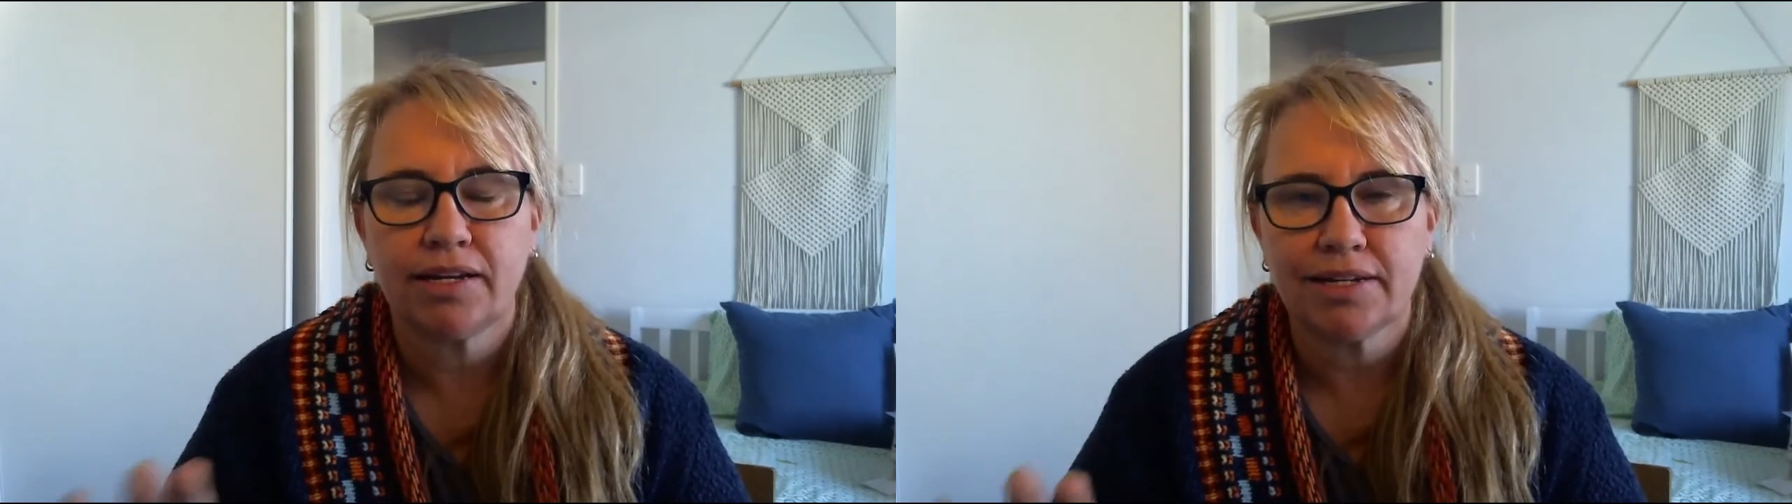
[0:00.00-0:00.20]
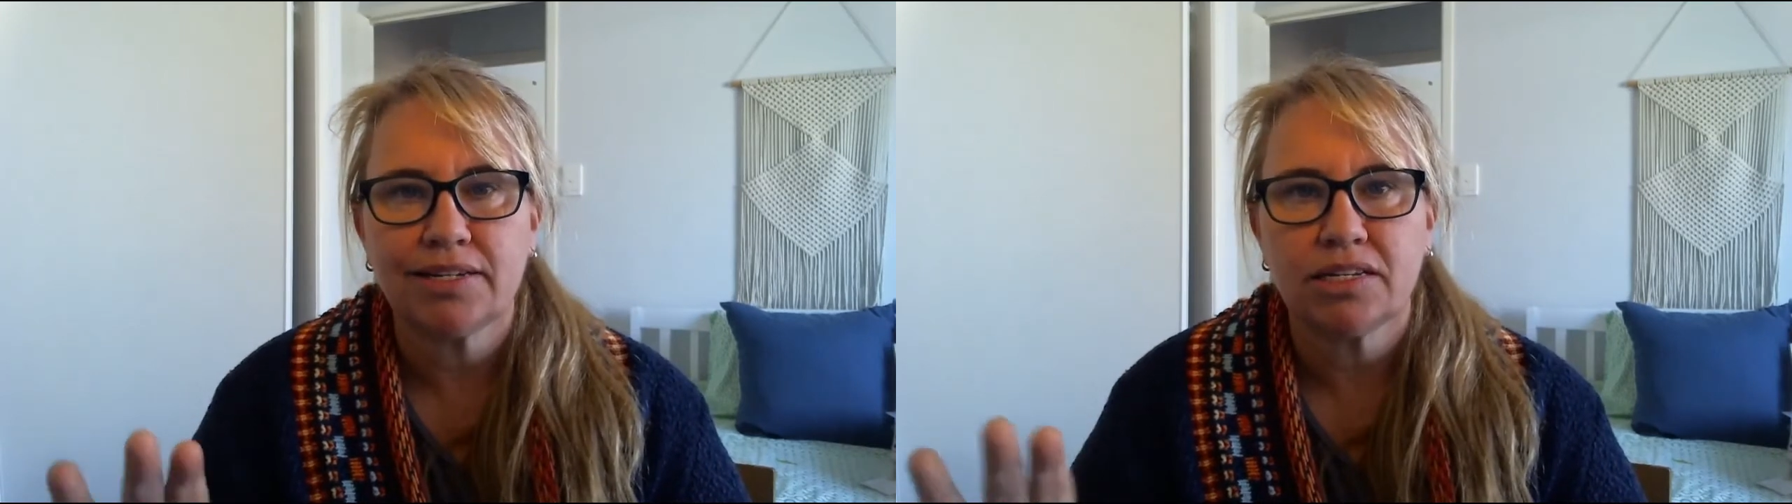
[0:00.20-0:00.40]

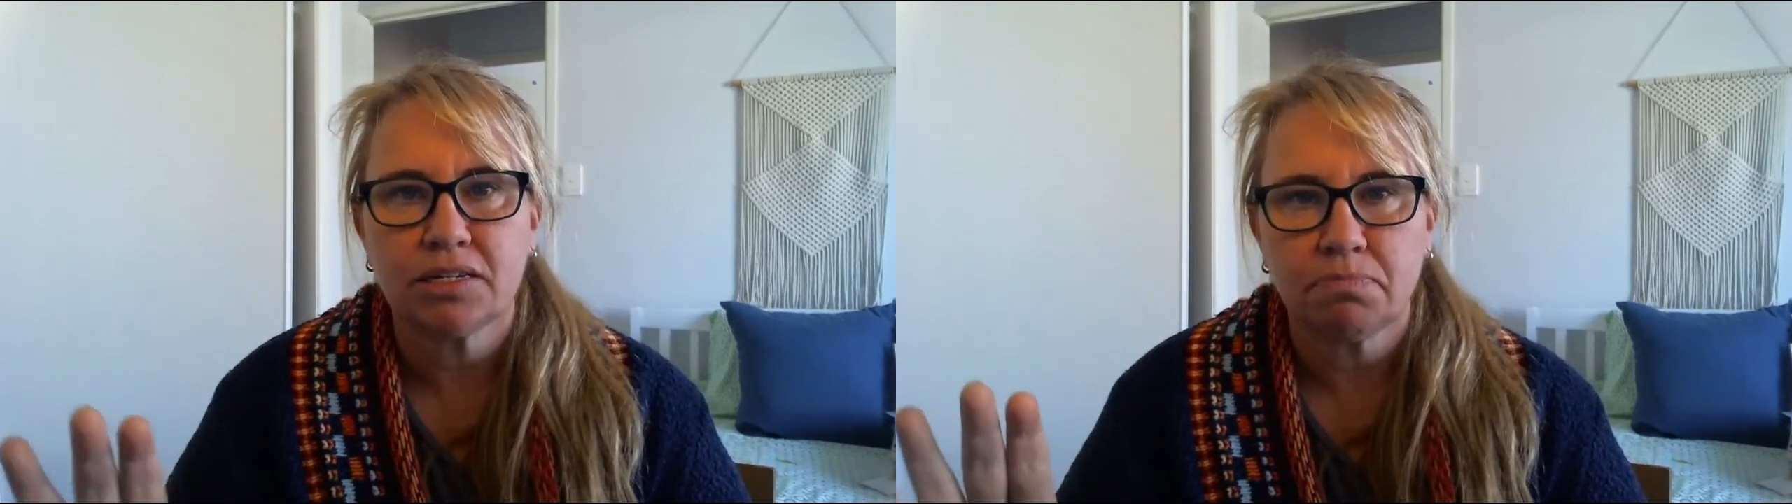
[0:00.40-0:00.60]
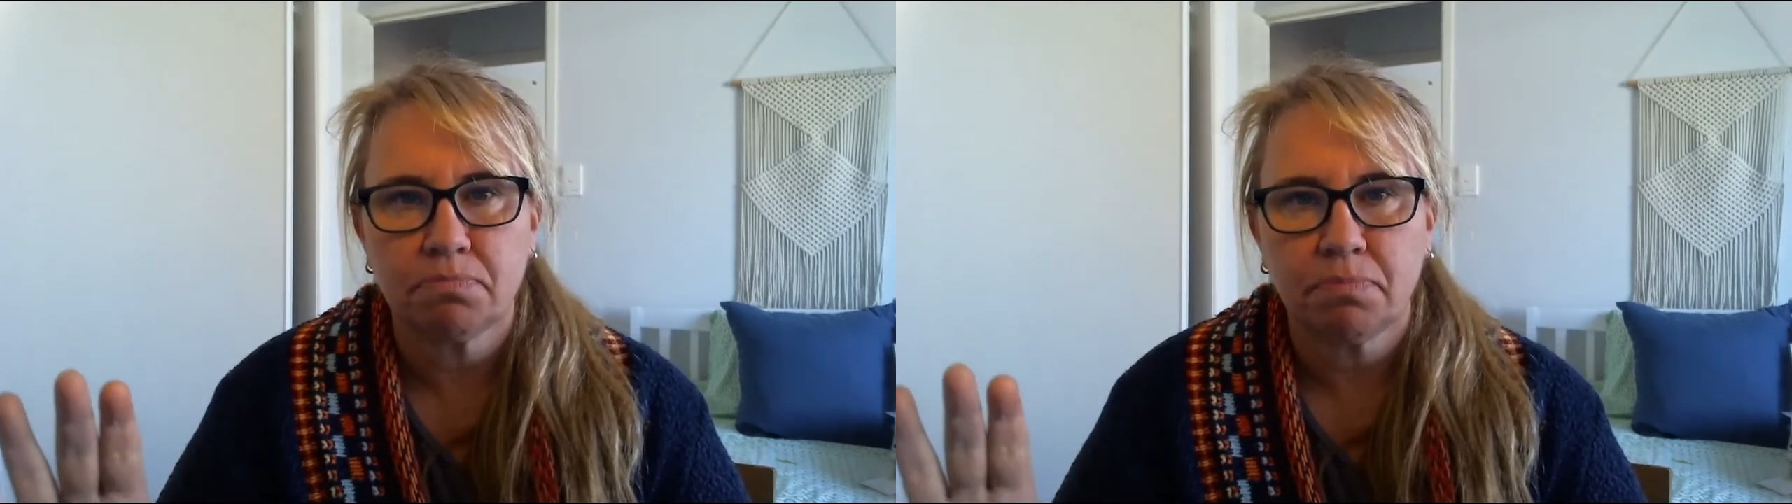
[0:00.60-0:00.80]
yes,
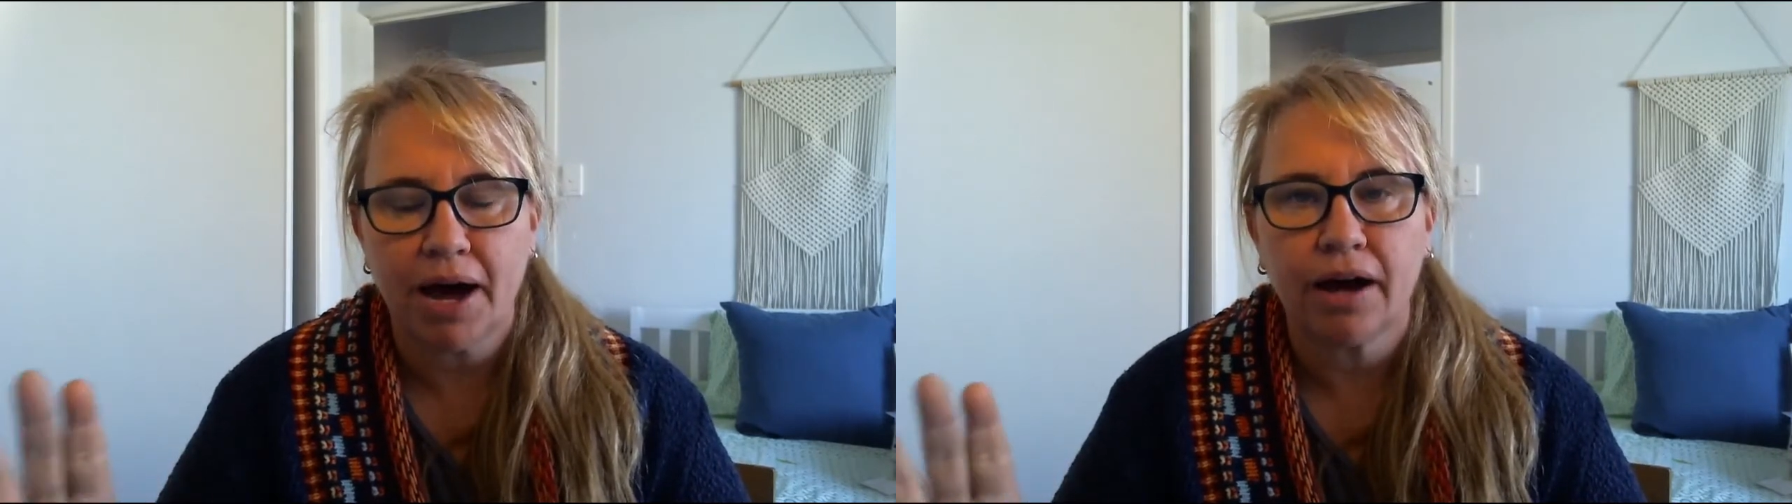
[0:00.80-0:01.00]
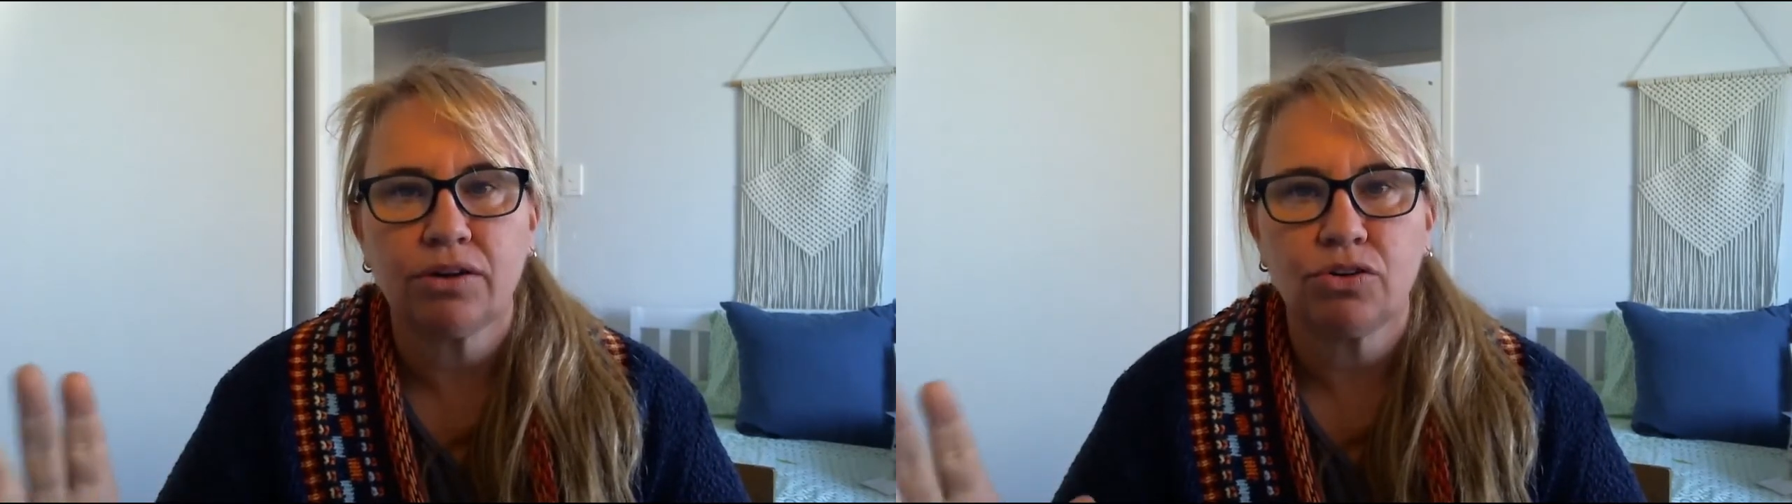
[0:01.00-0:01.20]
it's part of